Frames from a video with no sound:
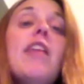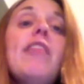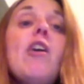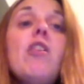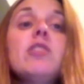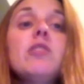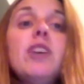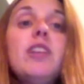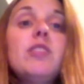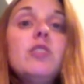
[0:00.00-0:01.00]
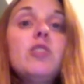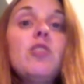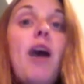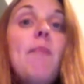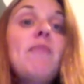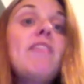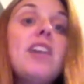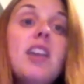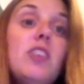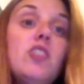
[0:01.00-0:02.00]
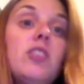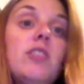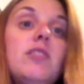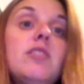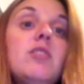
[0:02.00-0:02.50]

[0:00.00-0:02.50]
They also like to scrap vacations.